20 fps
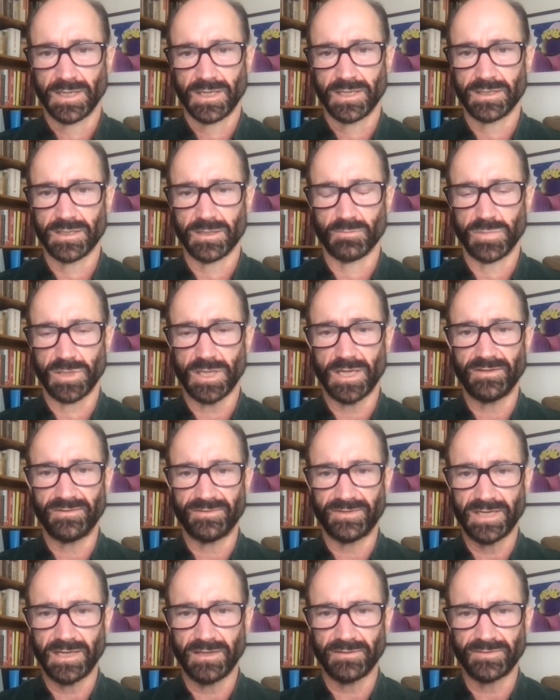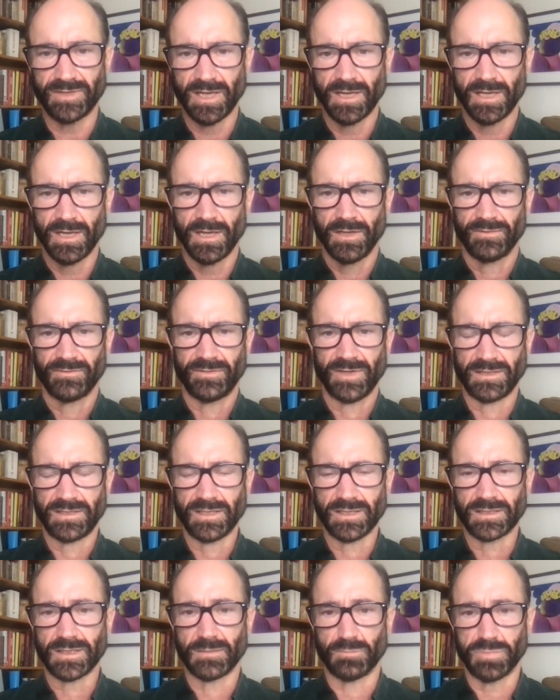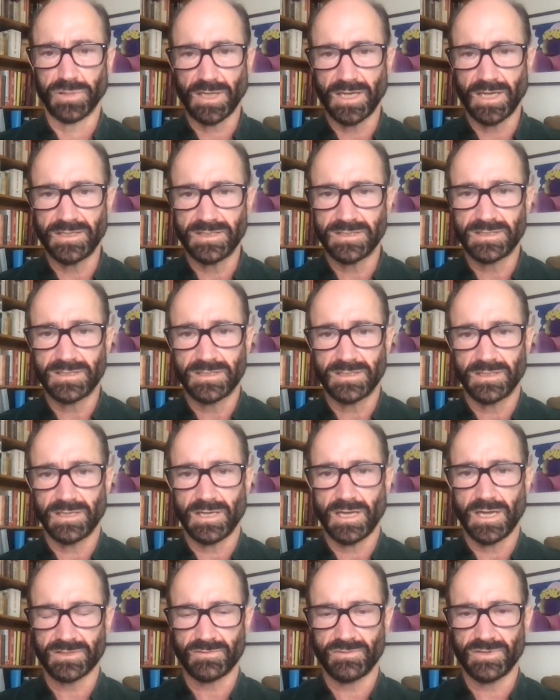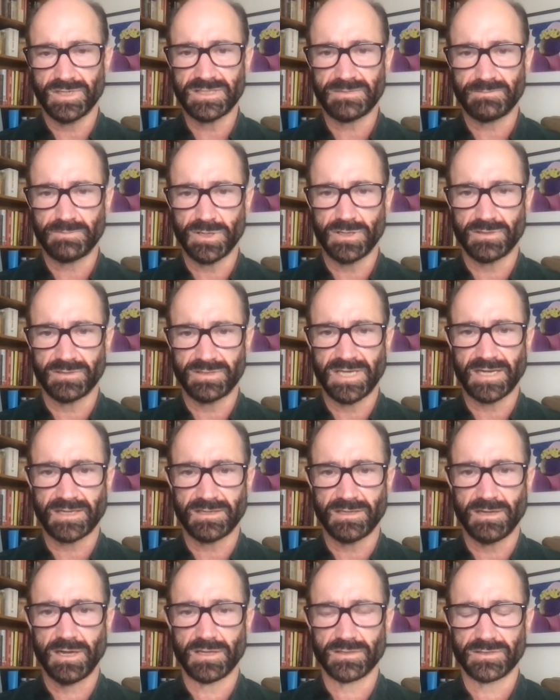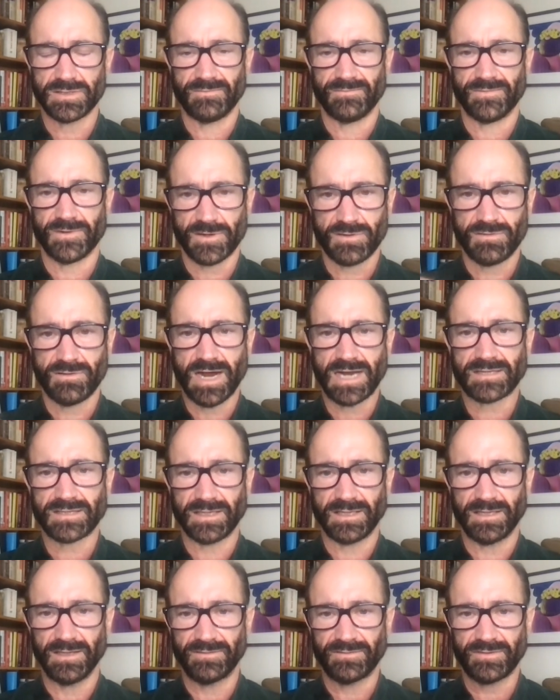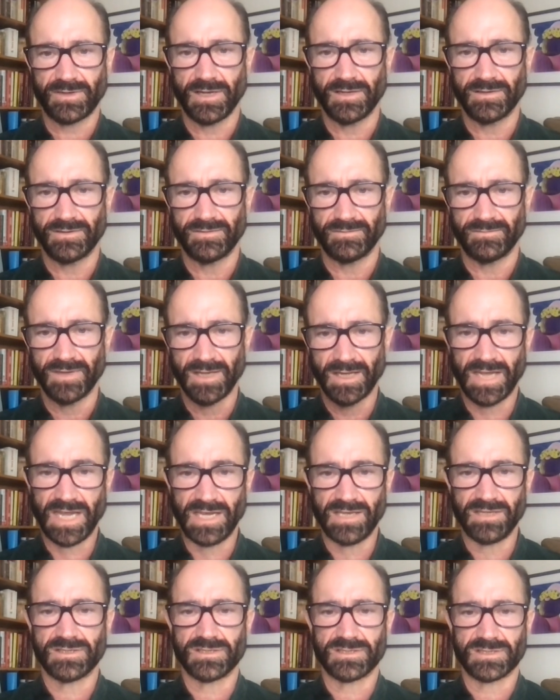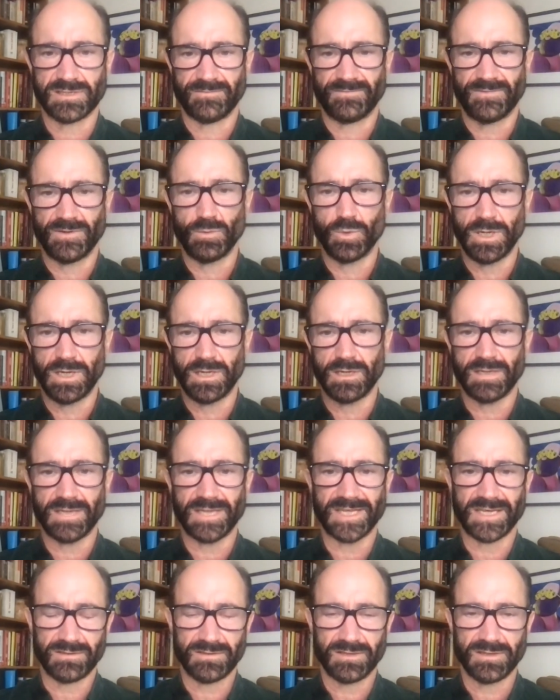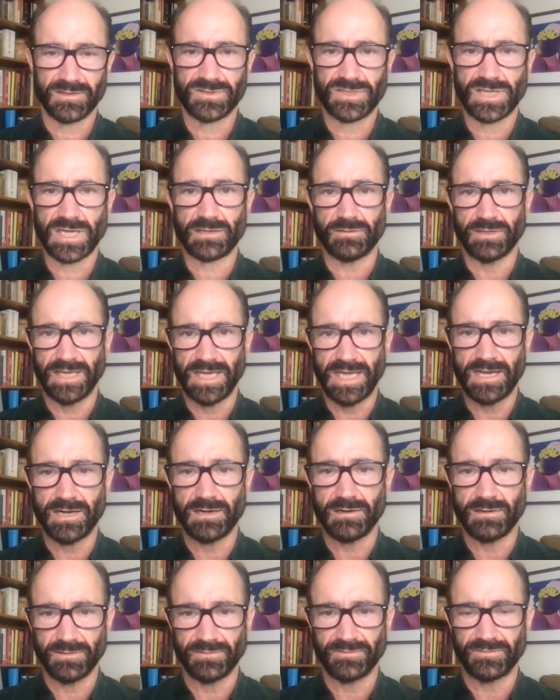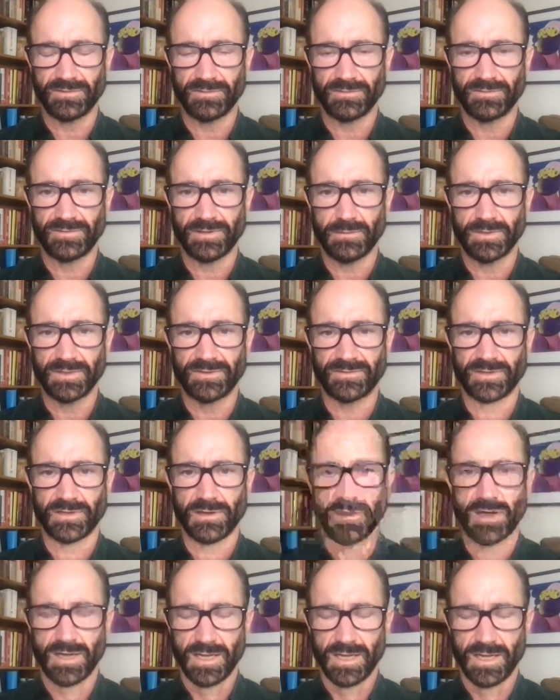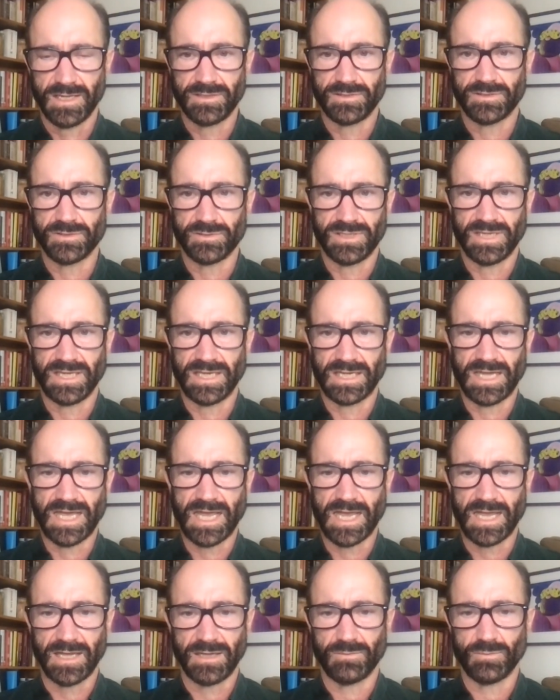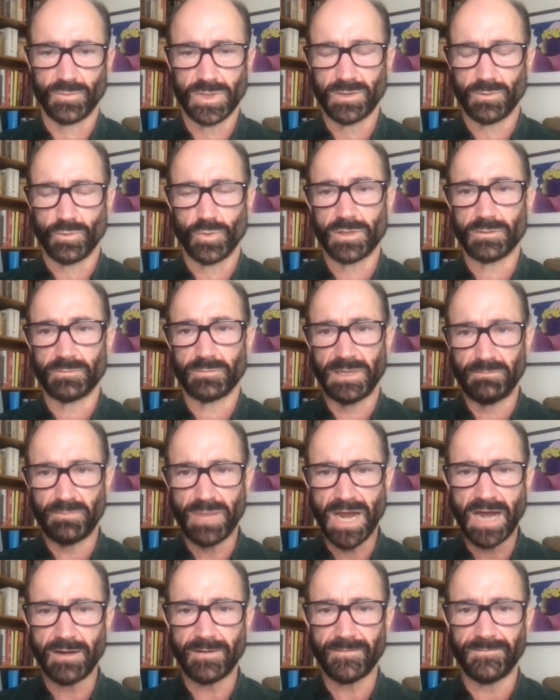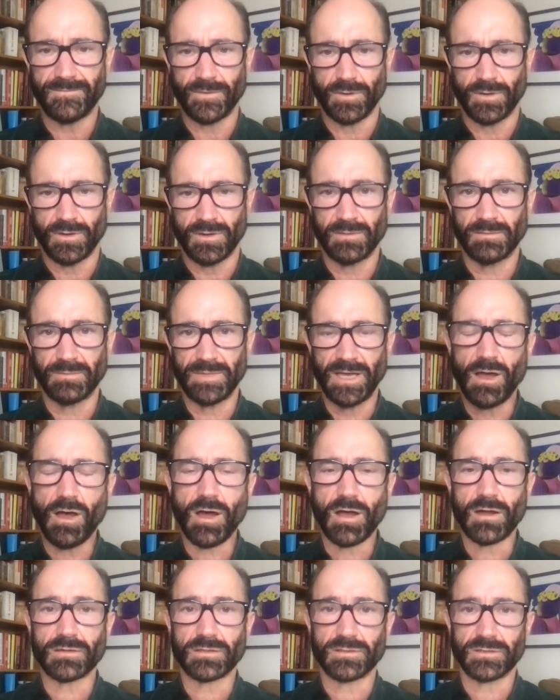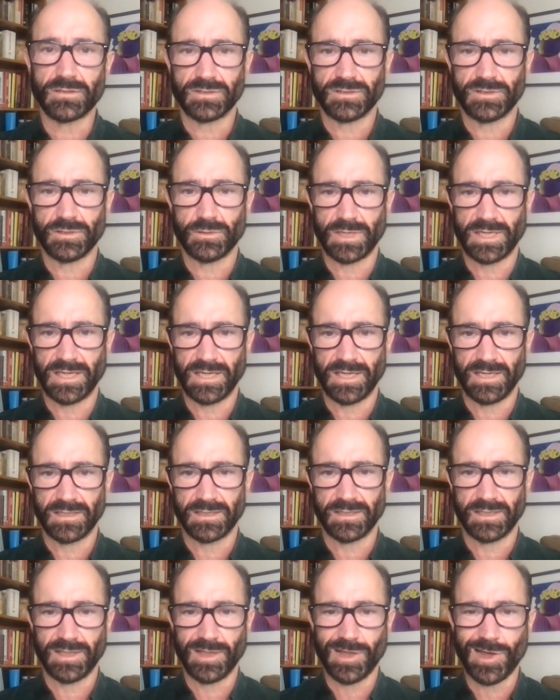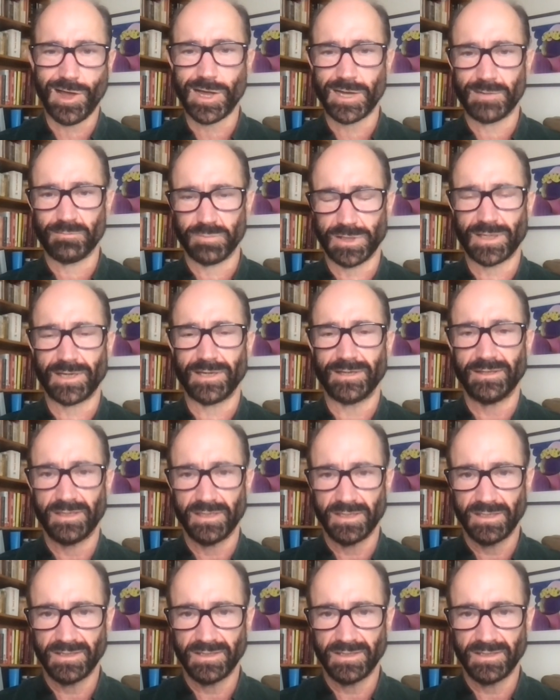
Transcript: and your blood cells. So I think the blood with this CRISPR technology for correcting these kinds of changes, if you will, they're generally errors or so it's thought in your D N A, will be powerful. It'll be harder to do it in non-blood